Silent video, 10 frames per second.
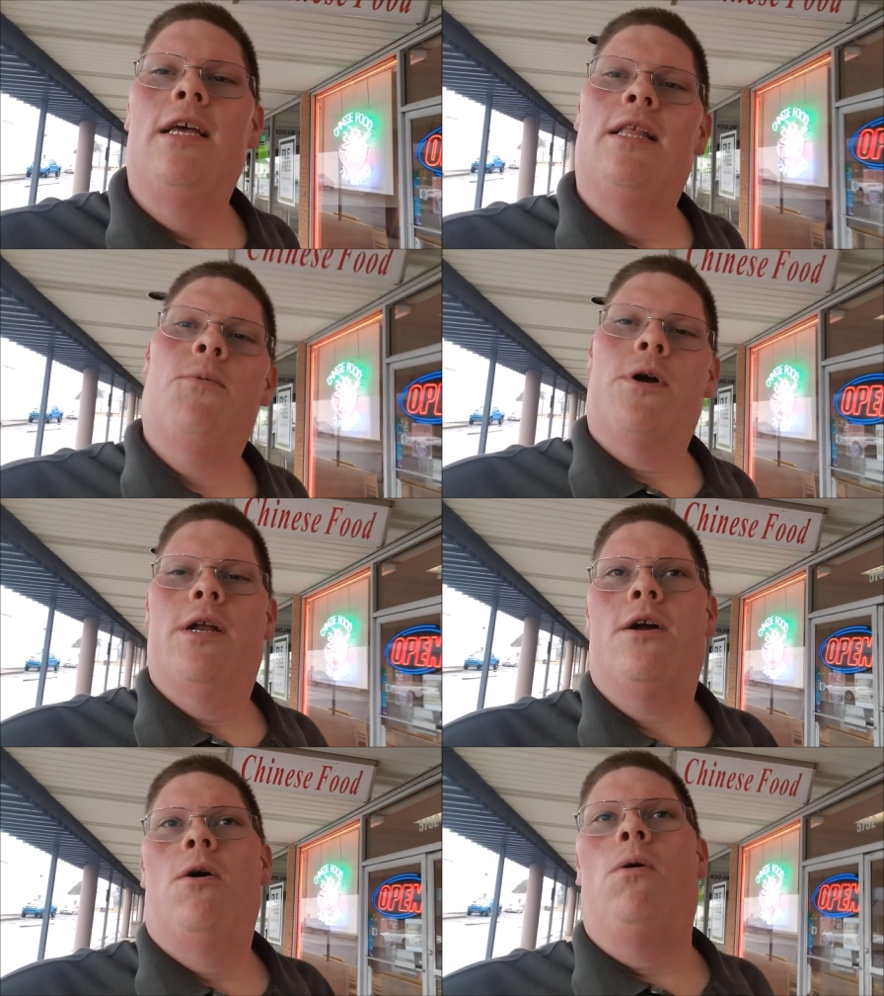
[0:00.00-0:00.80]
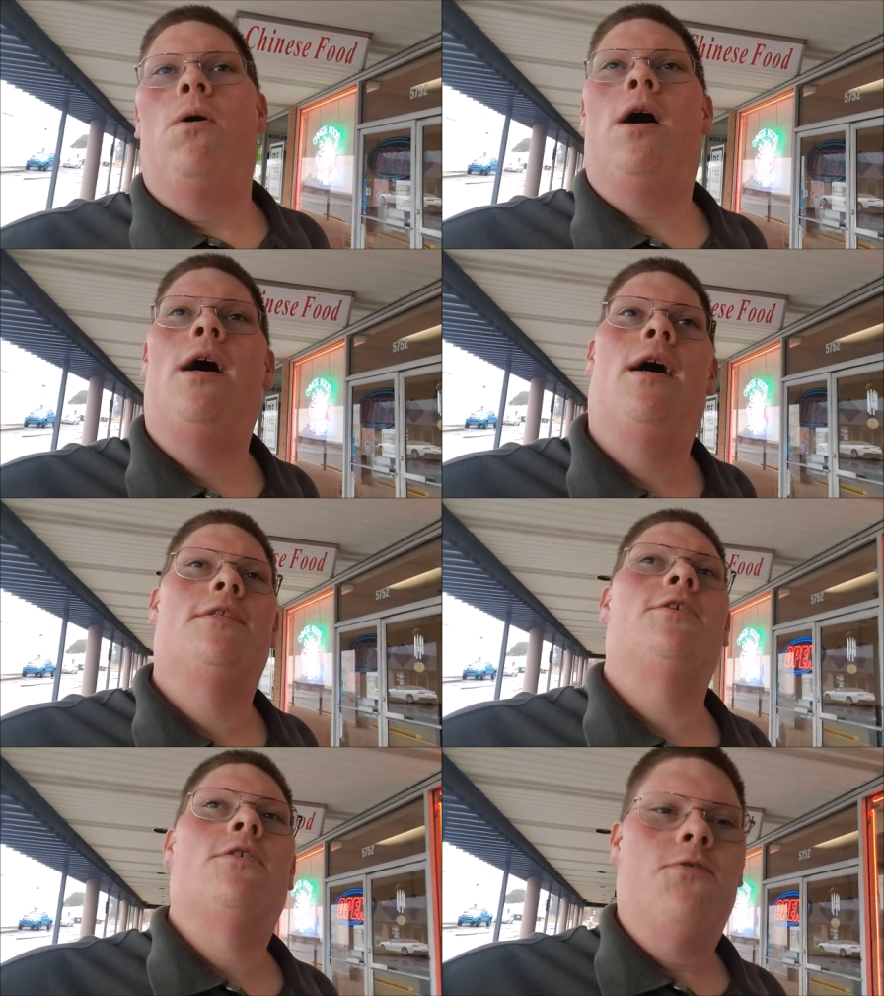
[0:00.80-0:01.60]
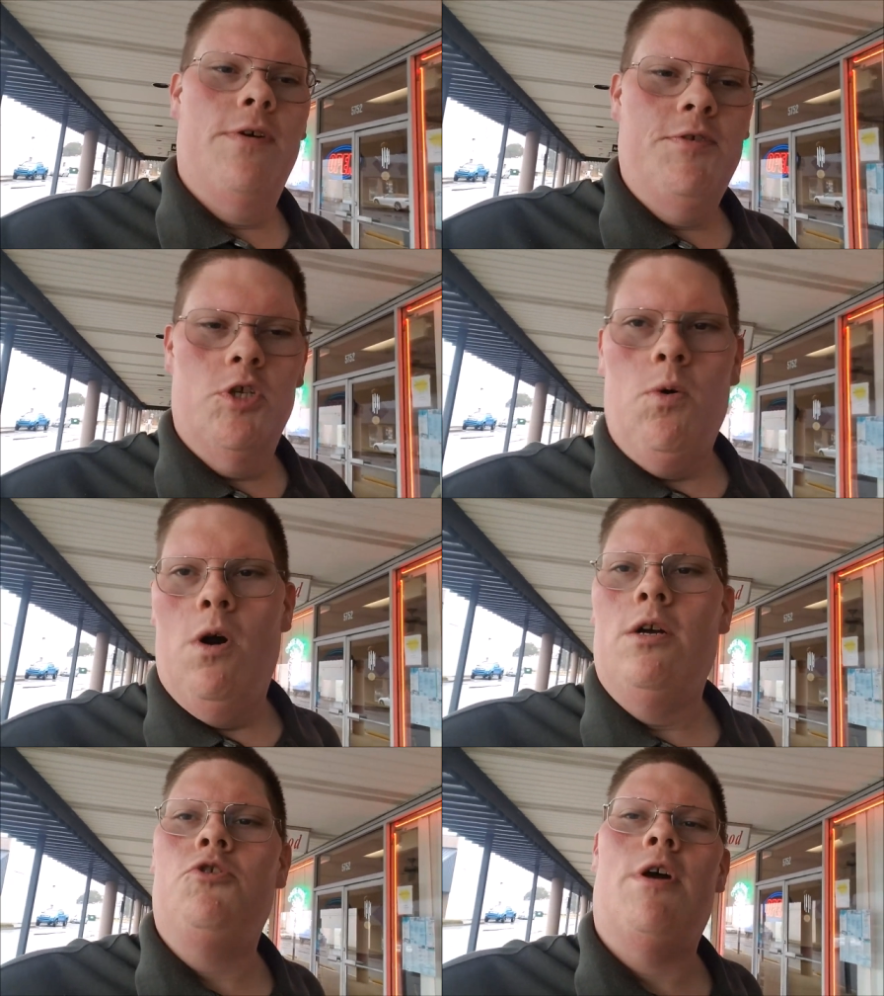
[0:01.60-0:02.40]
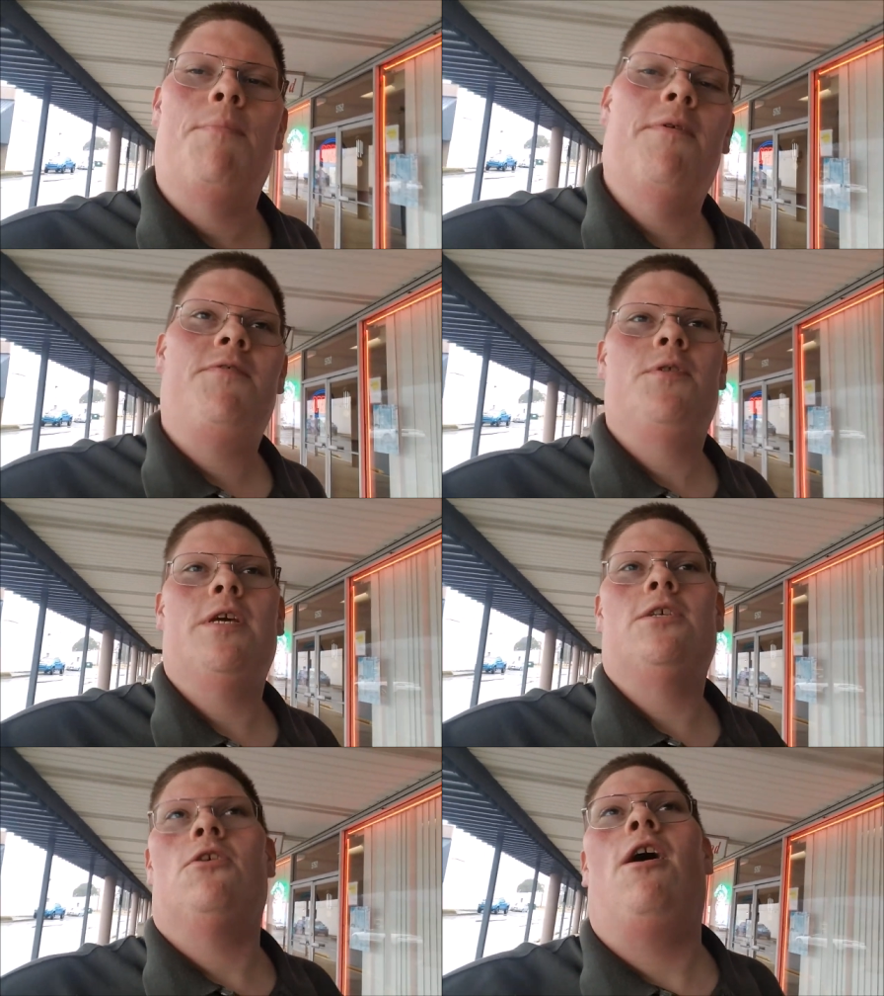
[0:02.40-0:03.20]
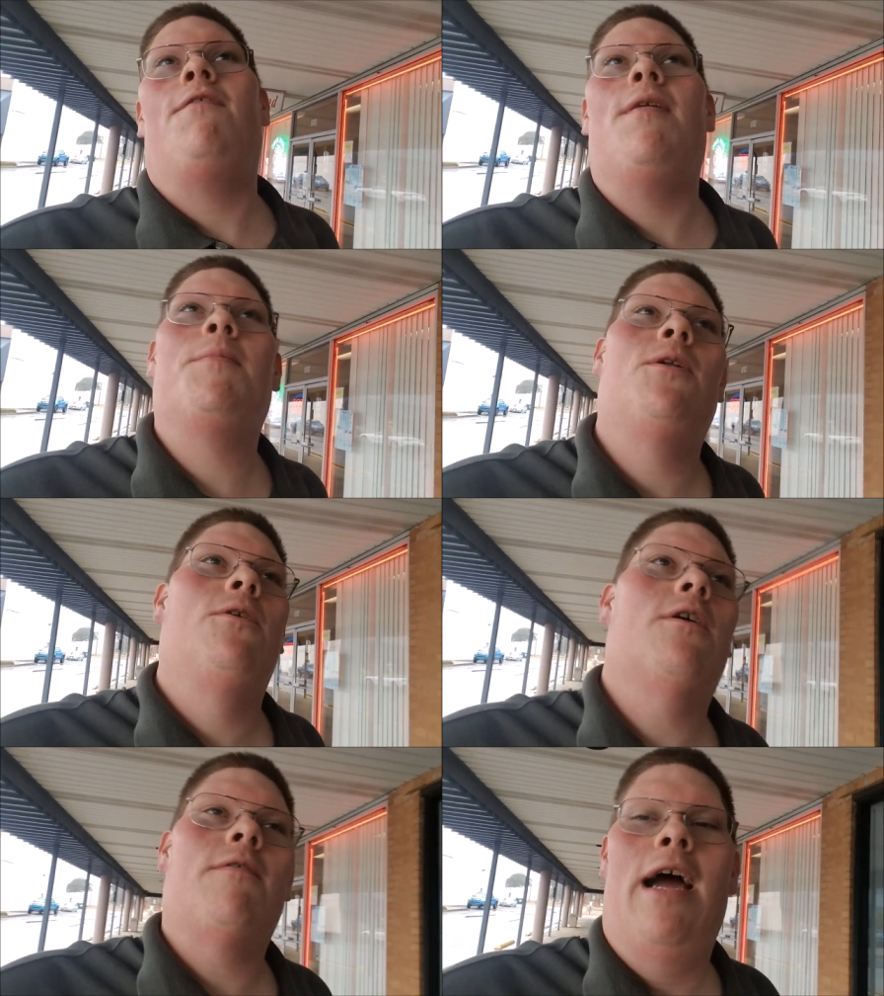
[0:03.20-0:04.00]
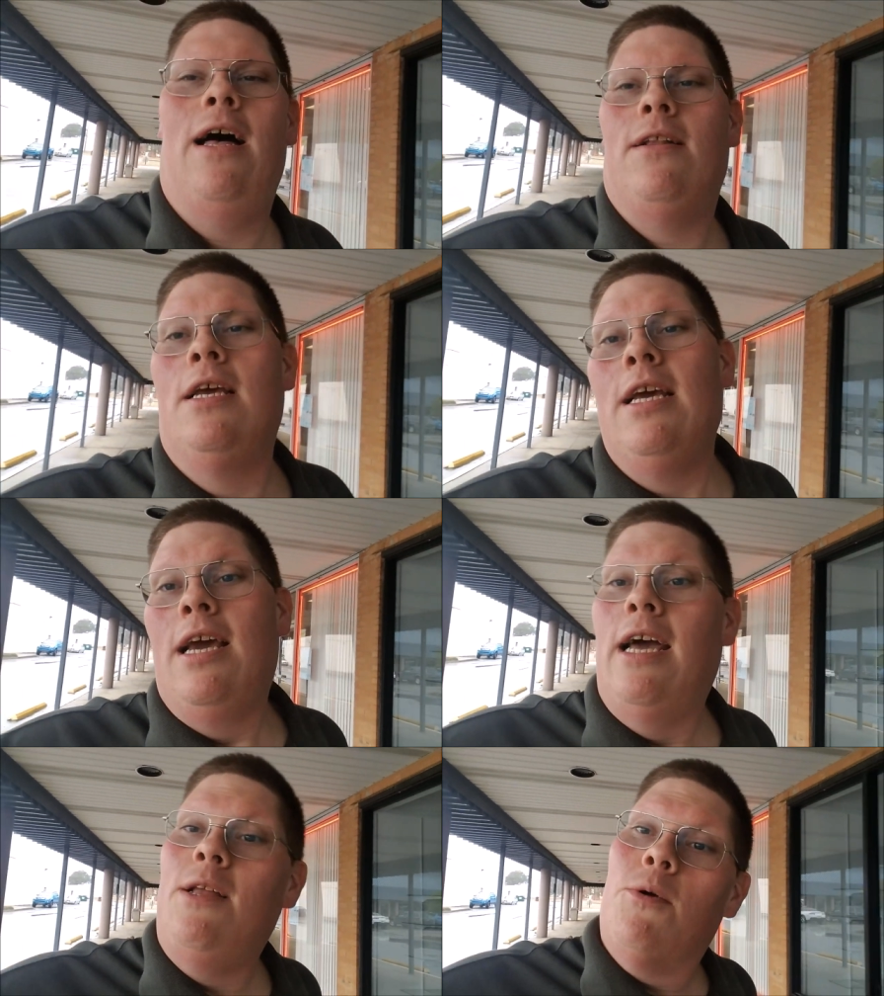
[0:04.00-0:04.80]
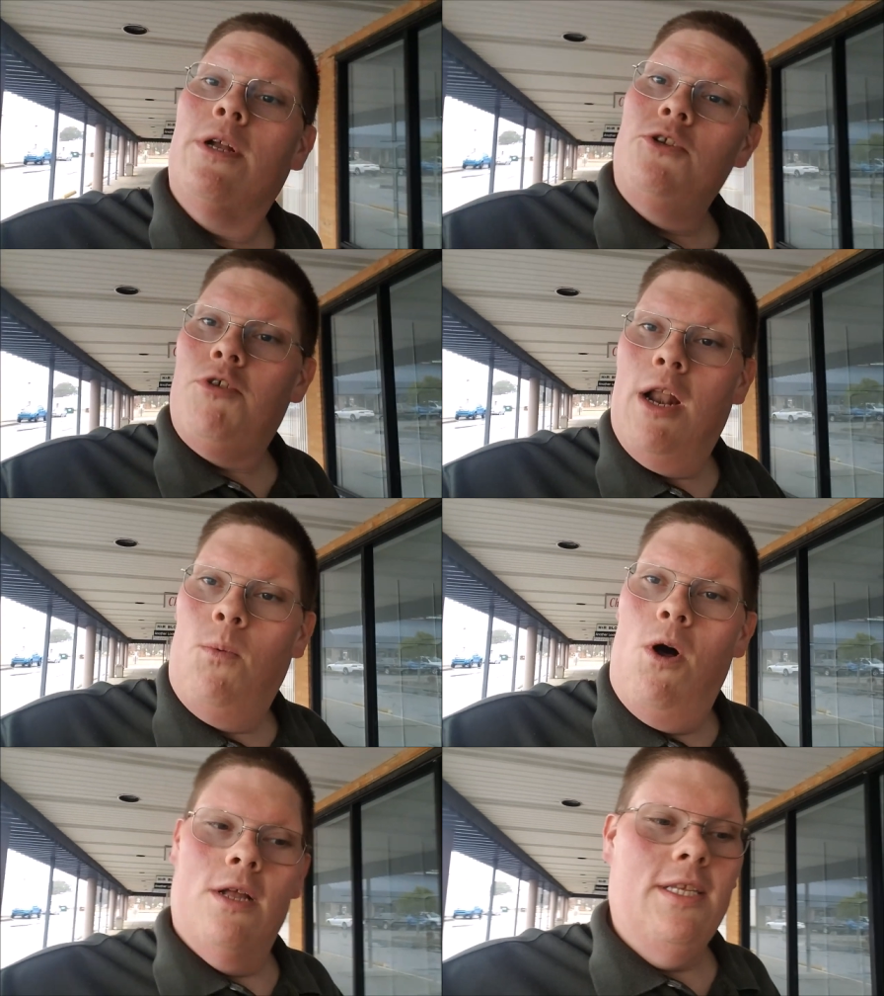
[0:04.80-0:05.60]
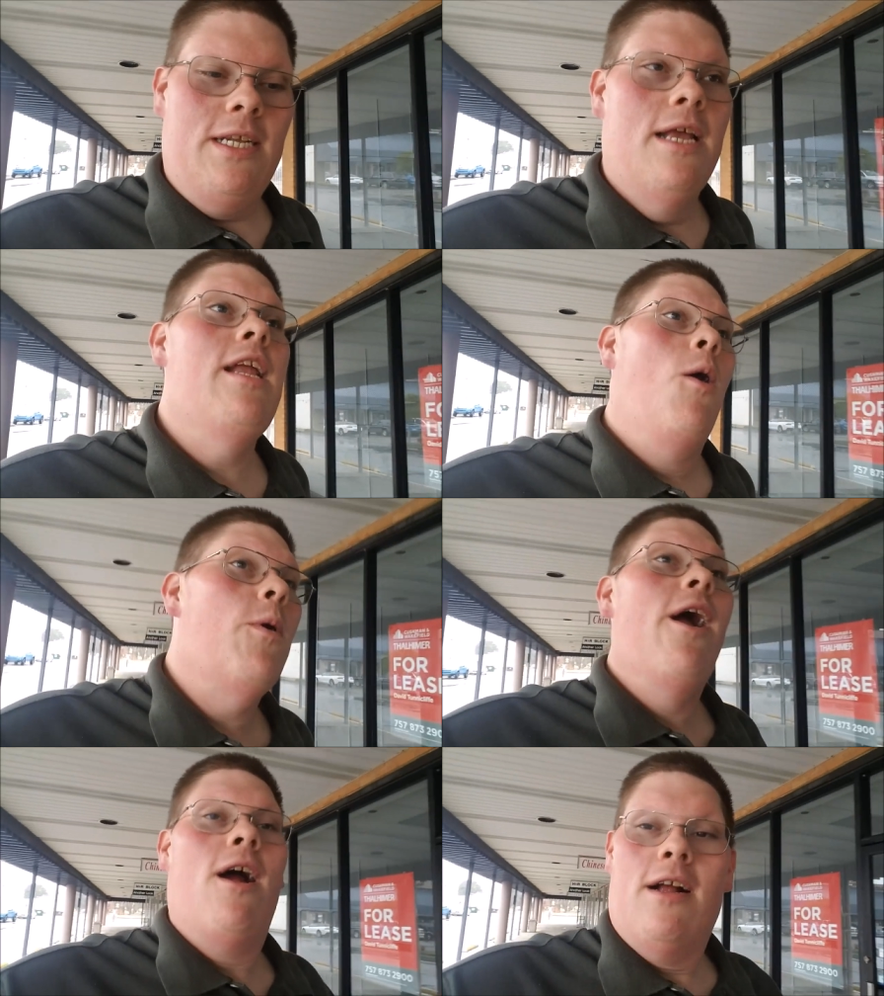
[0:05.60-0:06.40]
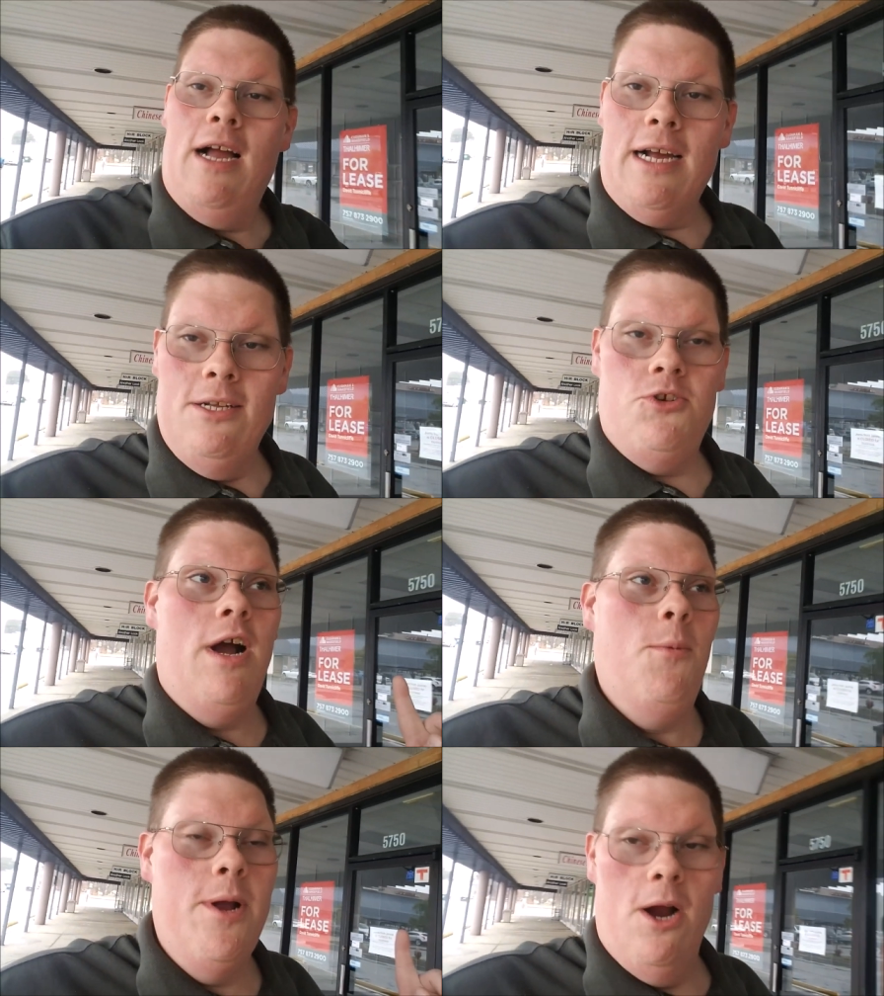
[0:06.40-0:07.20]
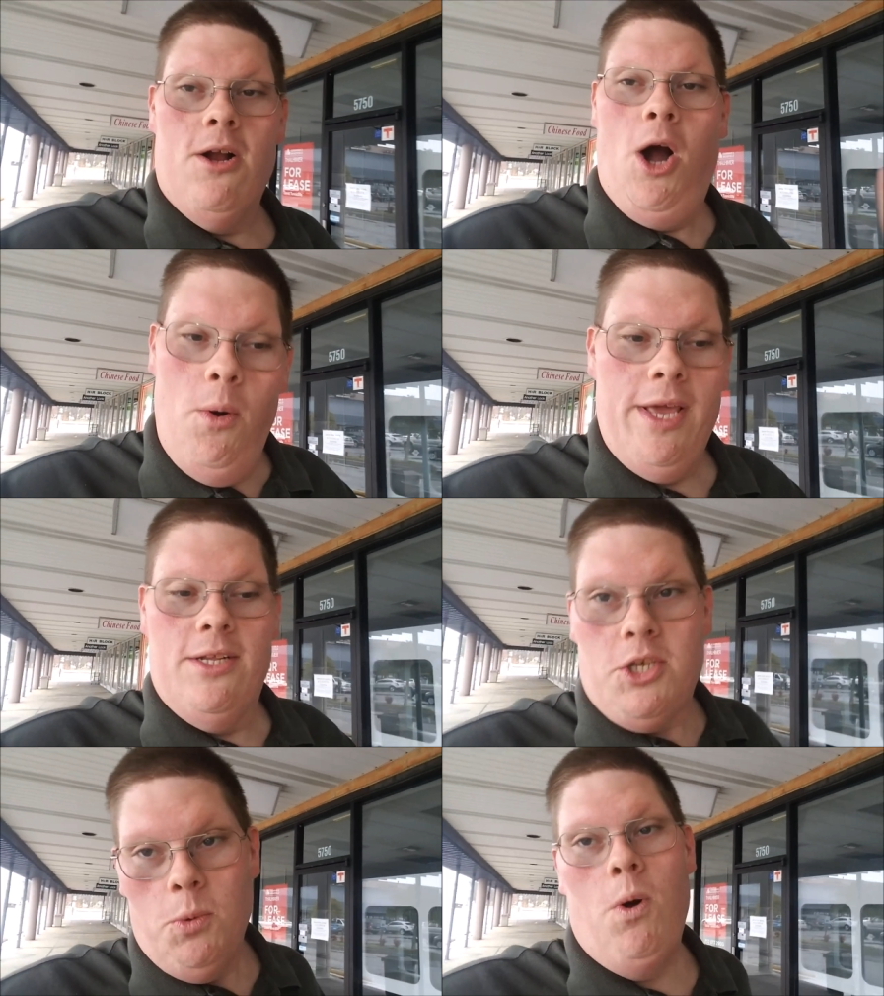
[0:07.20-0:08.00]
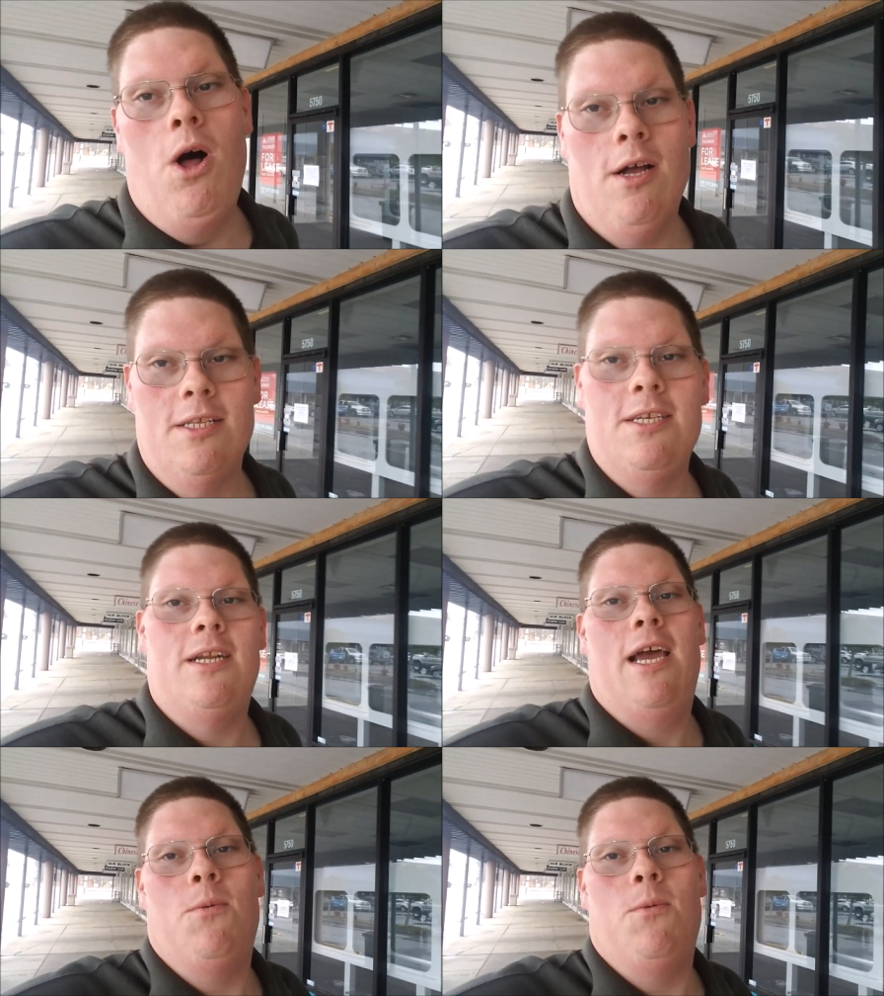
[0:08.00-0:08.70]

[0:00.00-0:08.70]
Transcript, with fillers: Then we're going to go uh, to the thrift store, drop a few things off. I'm going to look around, and then we're going to try to walk today. No, we are not going to try. We are going to walk today.